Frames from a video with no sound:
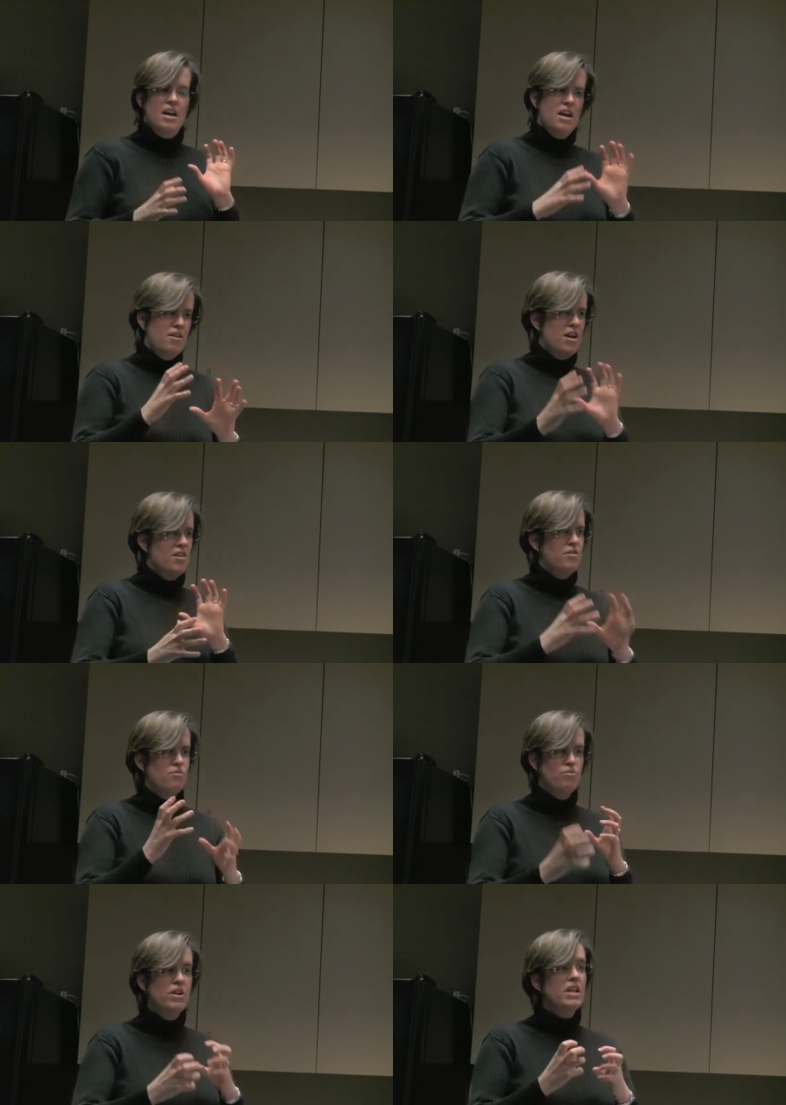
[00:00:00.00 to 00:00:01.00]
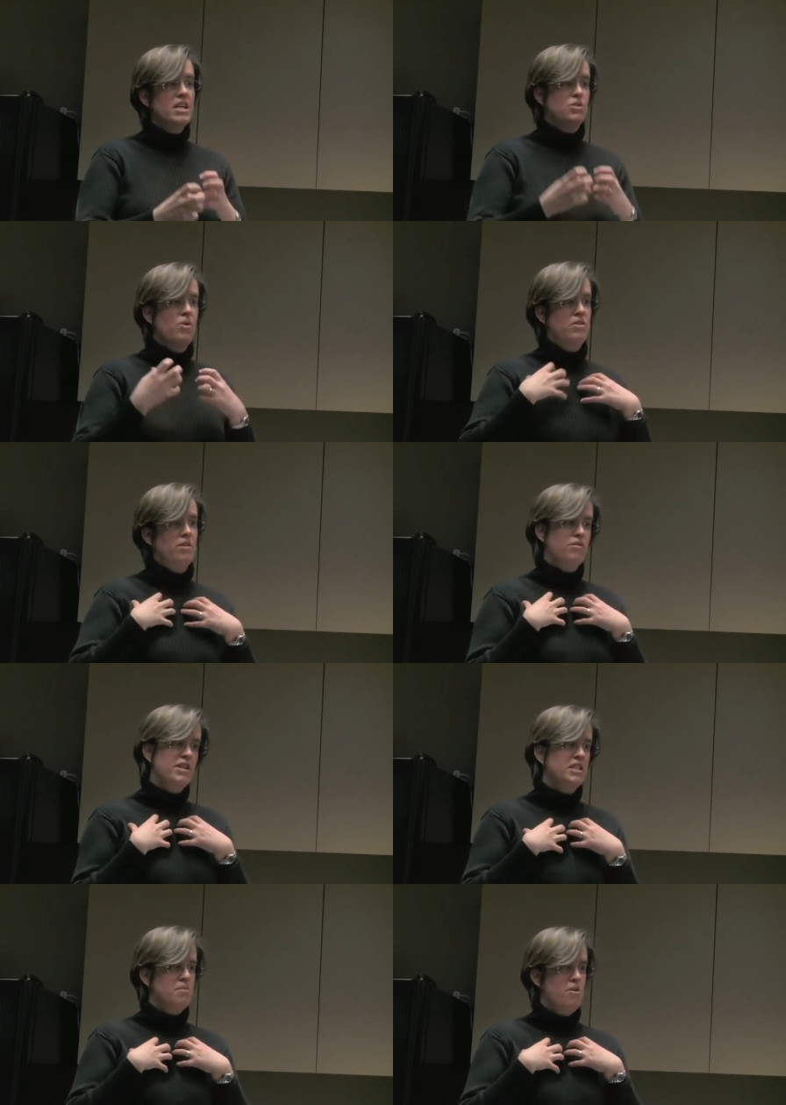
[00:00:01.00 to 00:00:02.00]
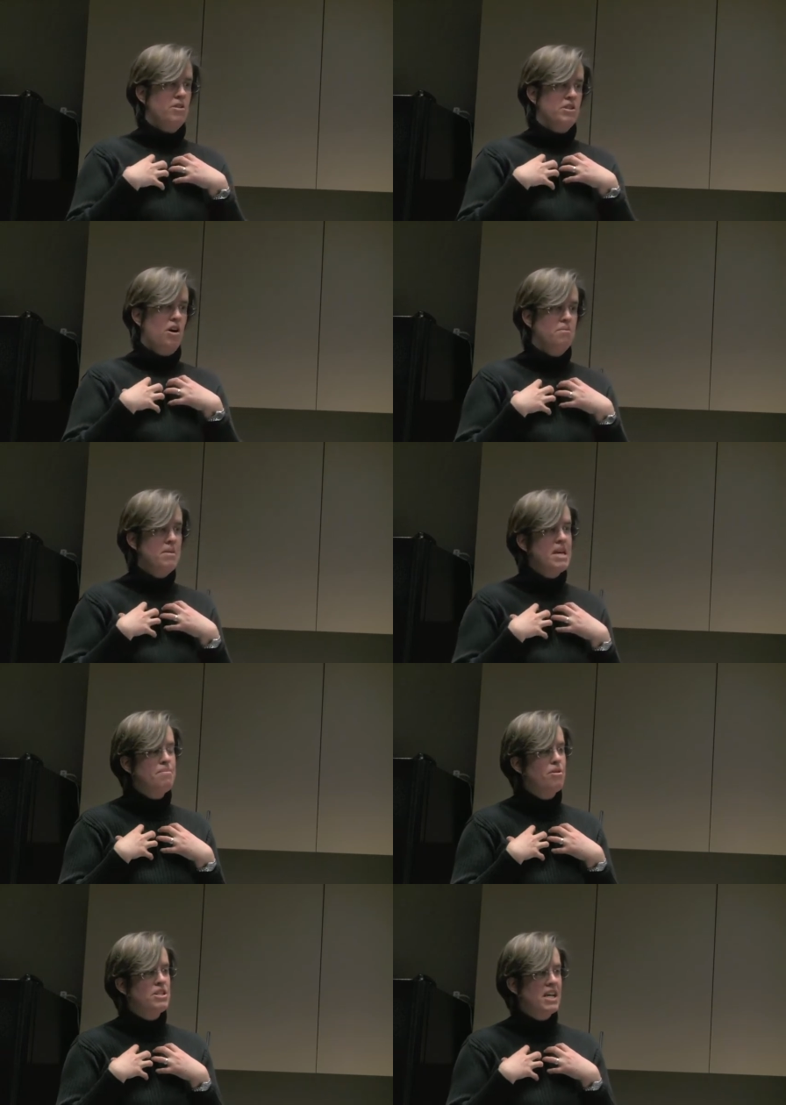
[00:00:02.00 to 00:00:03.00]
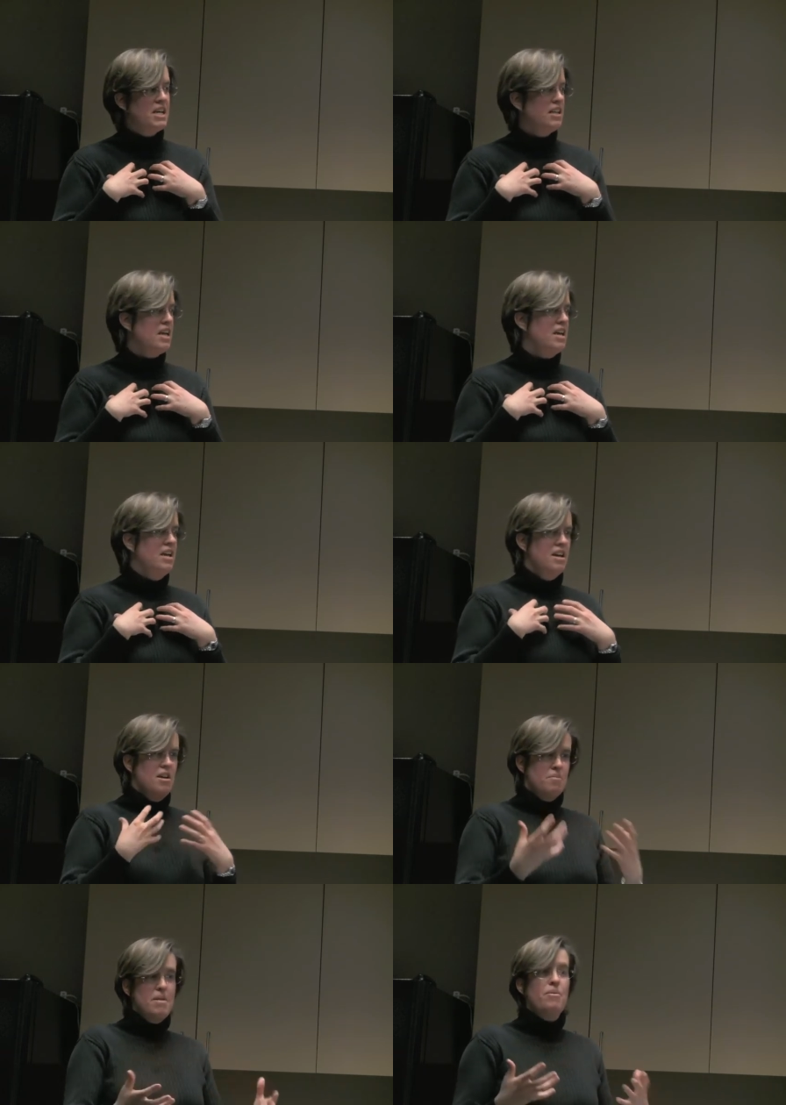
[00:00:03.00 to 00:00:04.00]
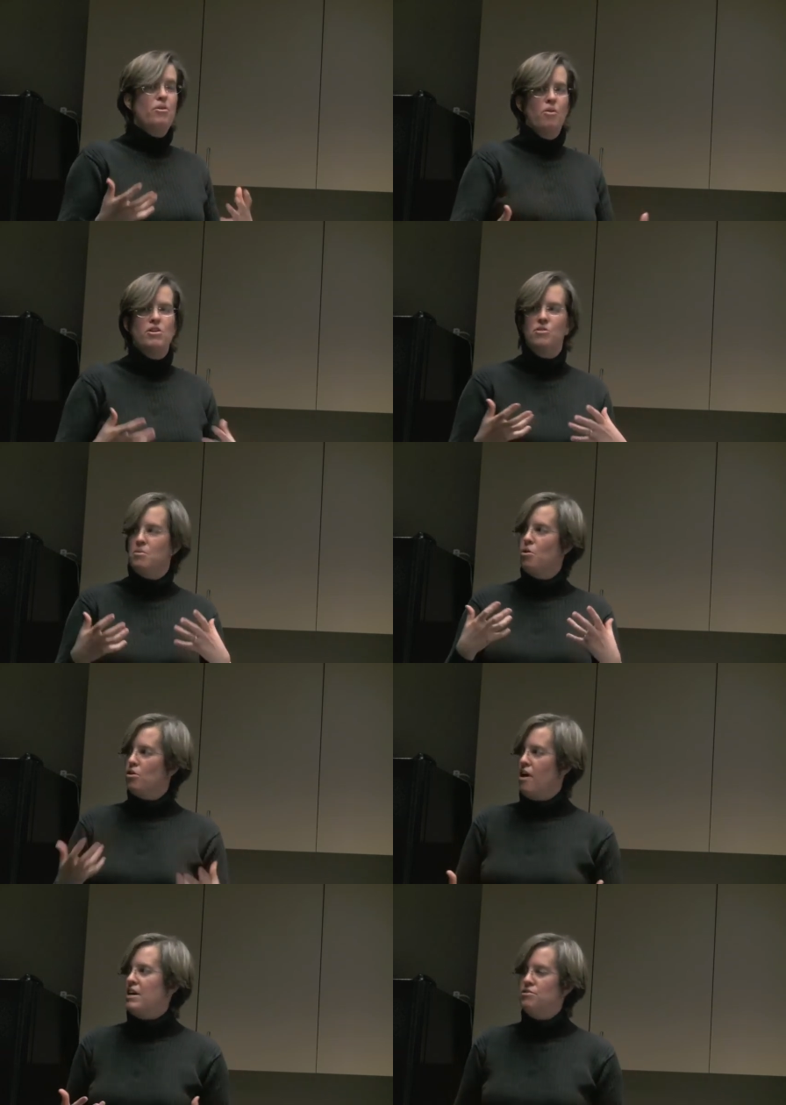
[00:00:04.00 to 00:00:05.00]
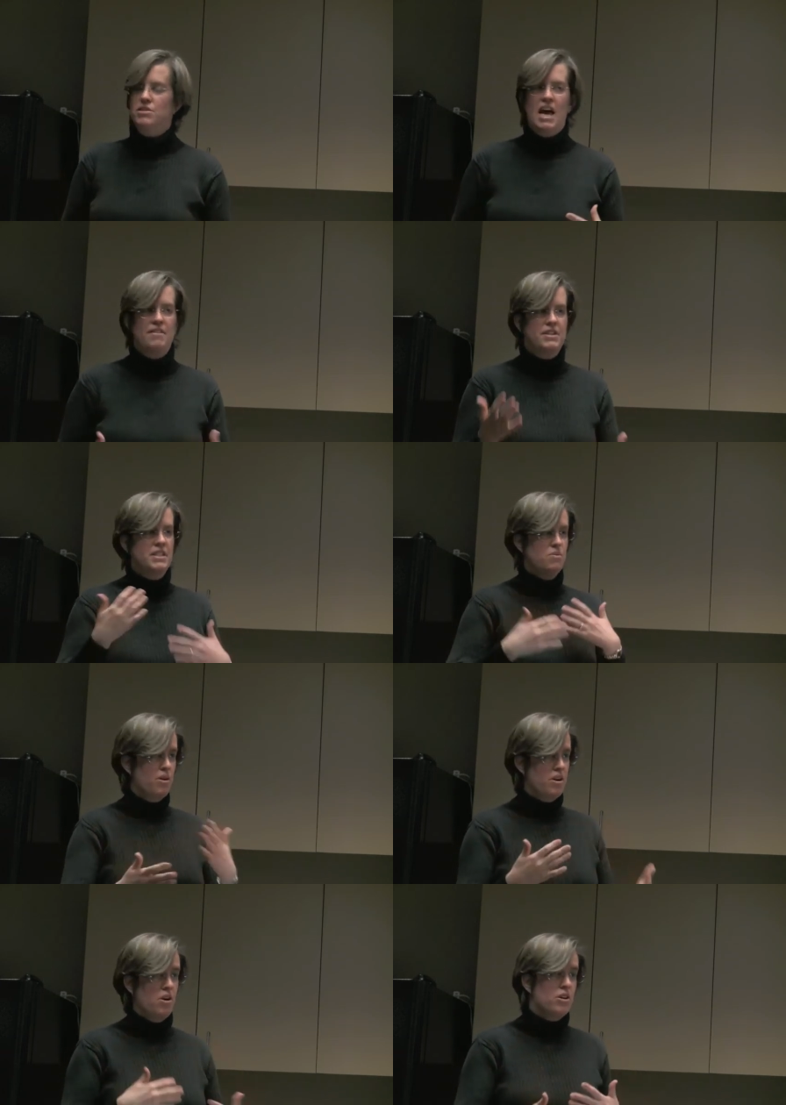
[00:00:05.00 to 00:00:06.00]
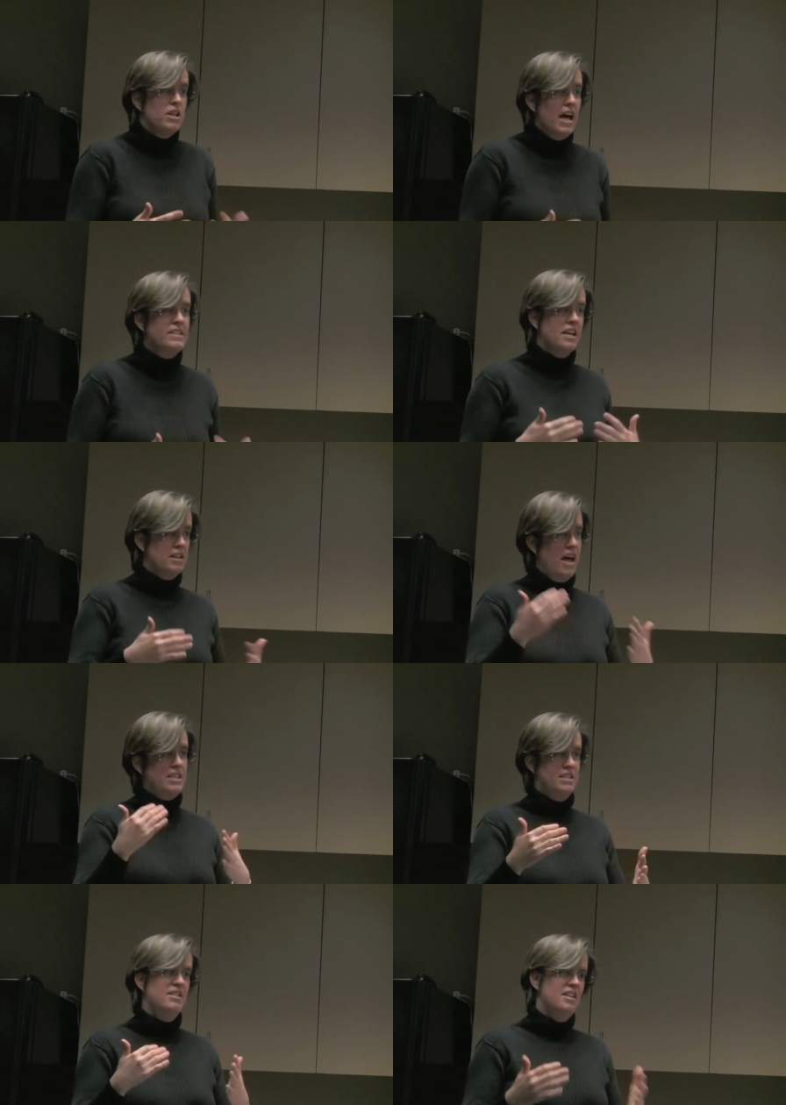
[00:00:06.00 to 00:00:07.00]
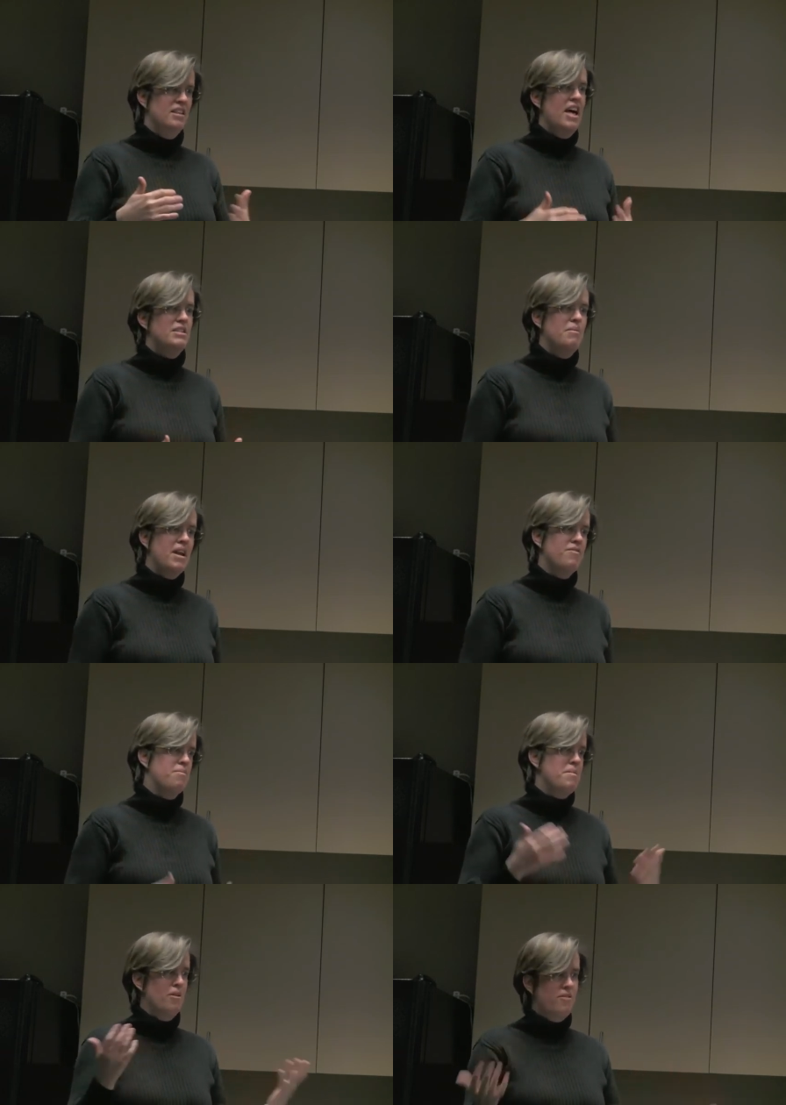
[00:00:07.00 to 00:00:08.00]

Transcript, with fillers: it, it really is going to increase the burdens on me, particularly people who are doing more grassroots advocacy where you're collecting less, less money from people.